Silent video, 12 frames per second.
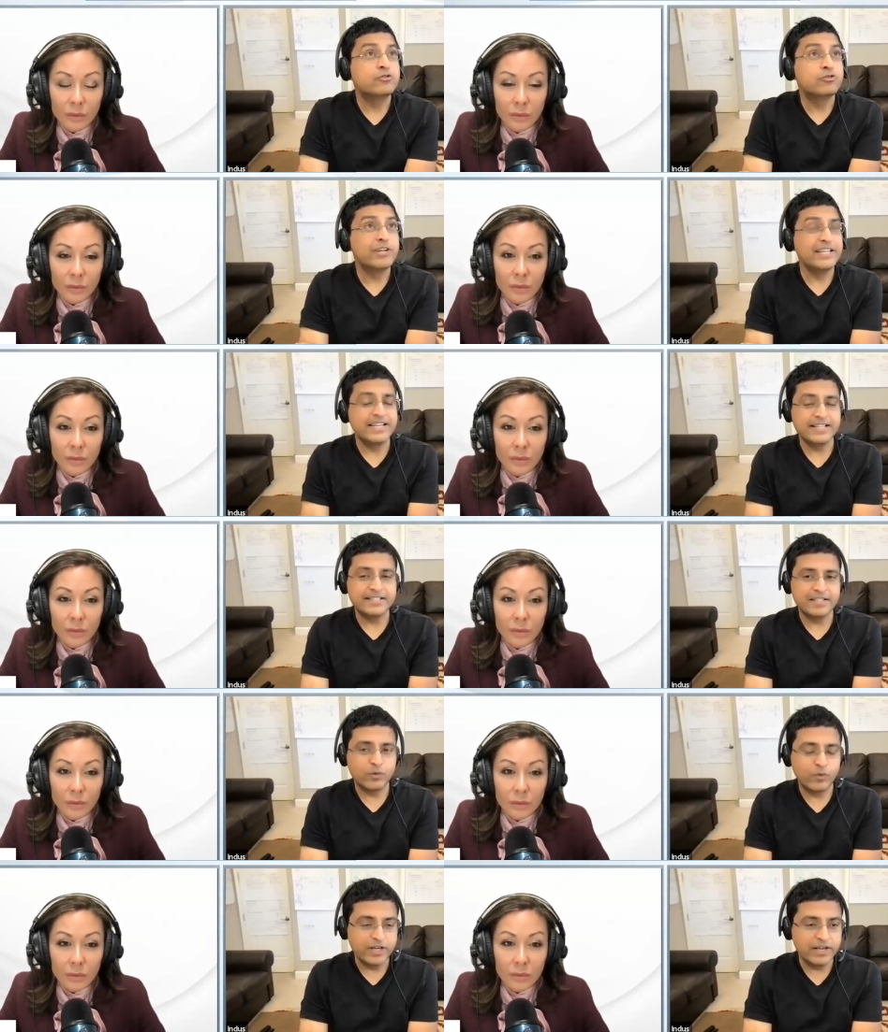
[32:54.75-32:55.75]
Speaker 1: 3 days
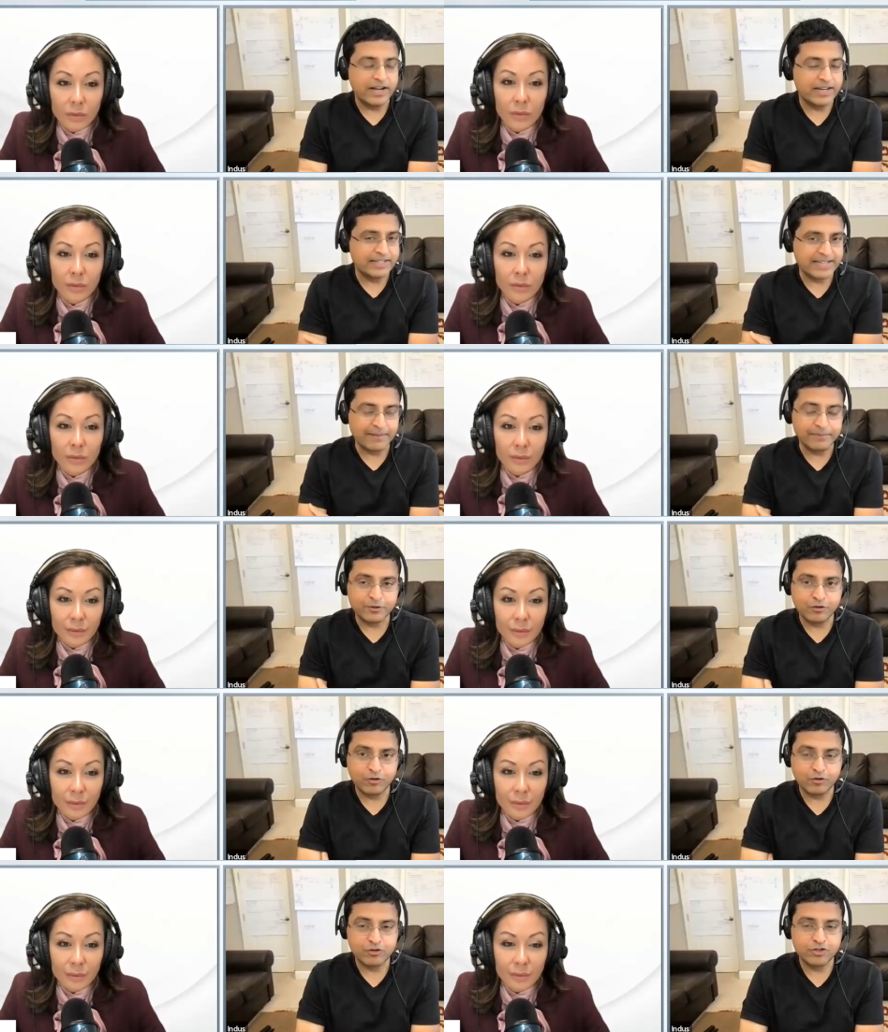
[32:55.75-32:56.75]
in a week I attempt to
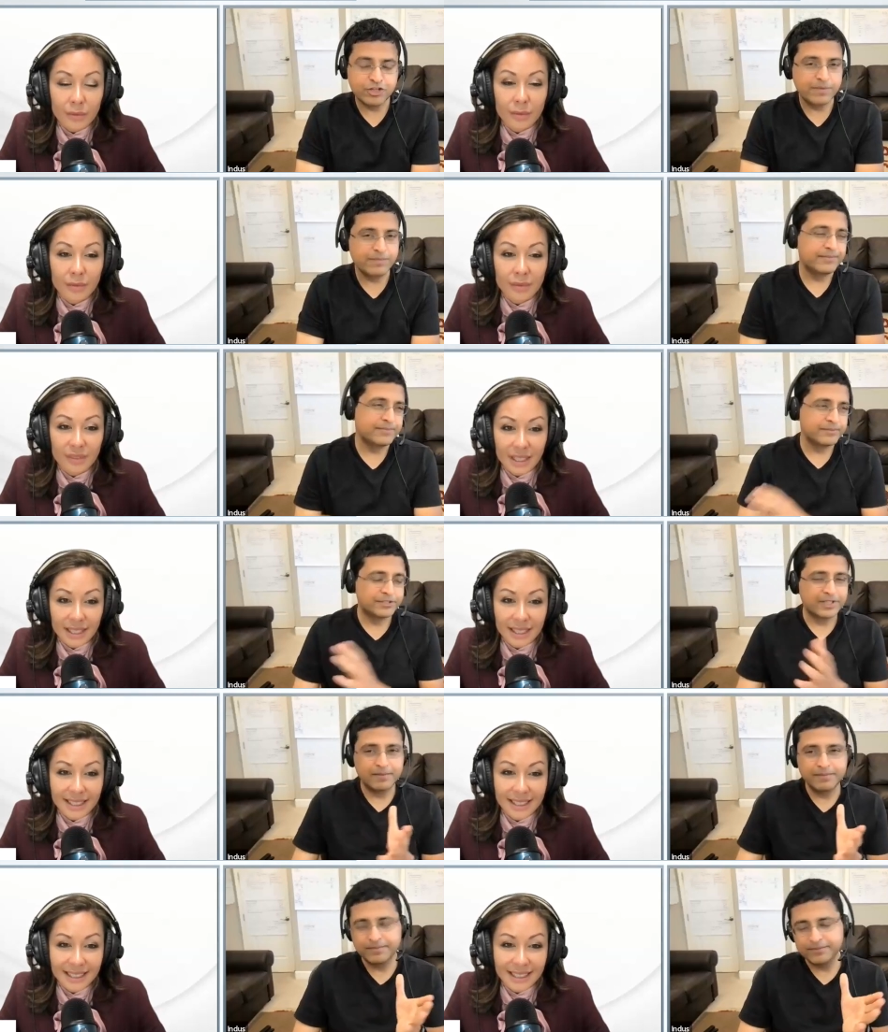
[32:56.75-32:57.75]
go to gym.
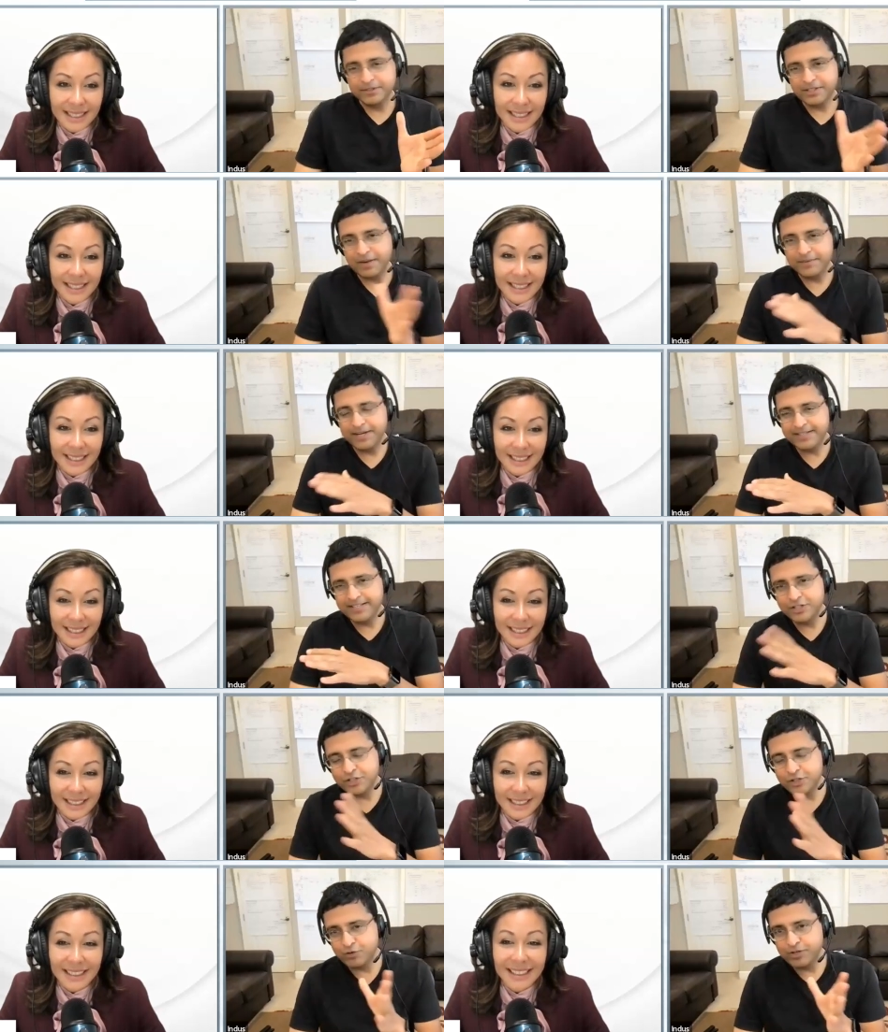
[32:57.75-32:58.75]
Some some days
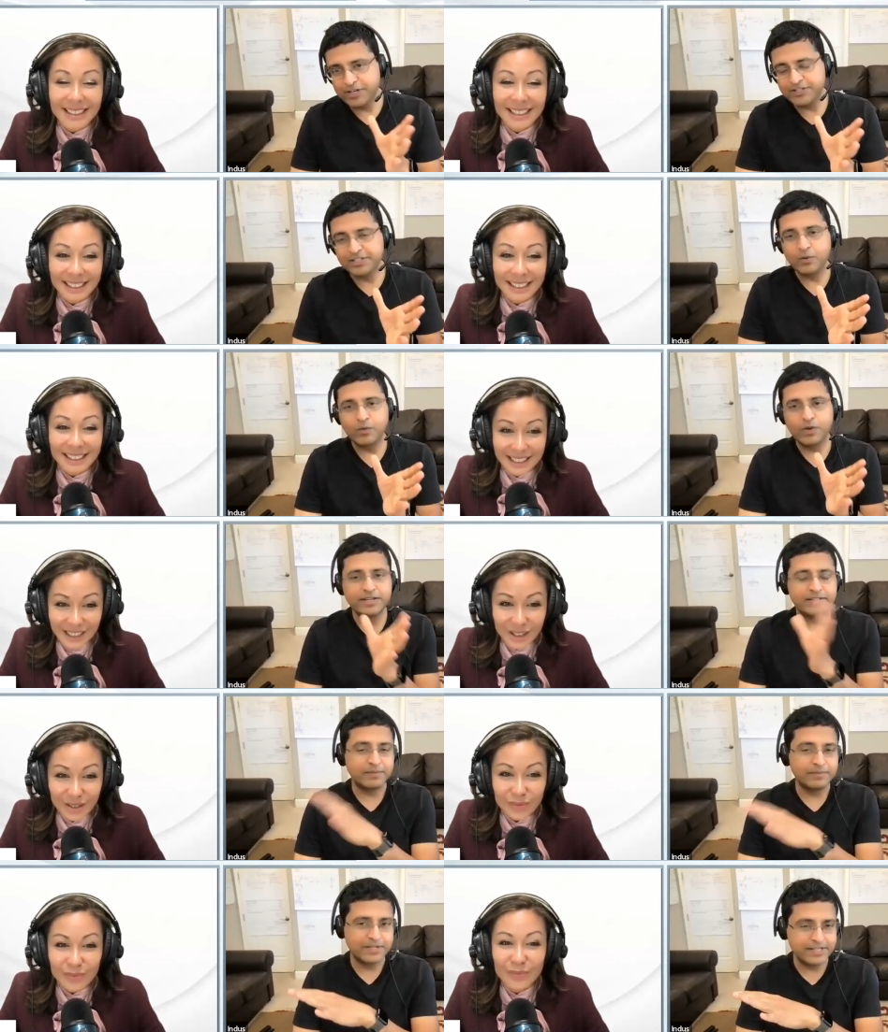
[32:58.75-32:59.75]
it's 2 days in a week,
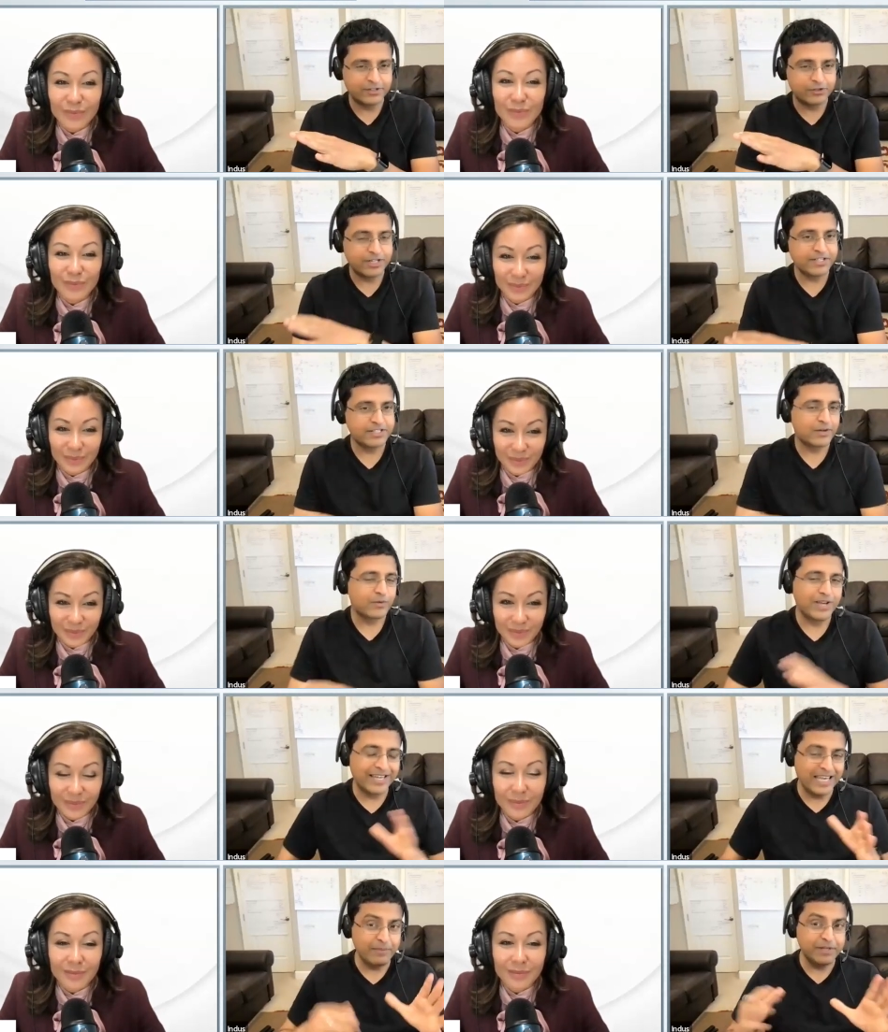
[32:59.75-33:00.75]
some days it's 3 days in a week.
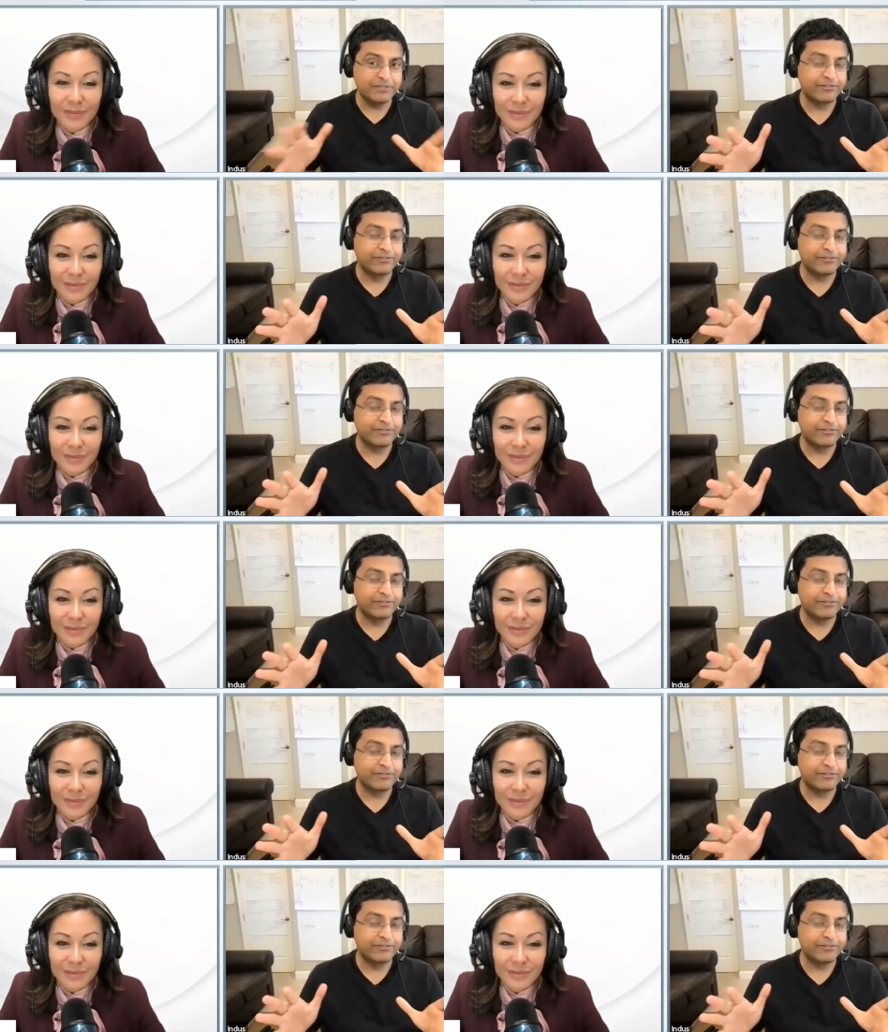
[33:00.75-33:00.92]
I keep it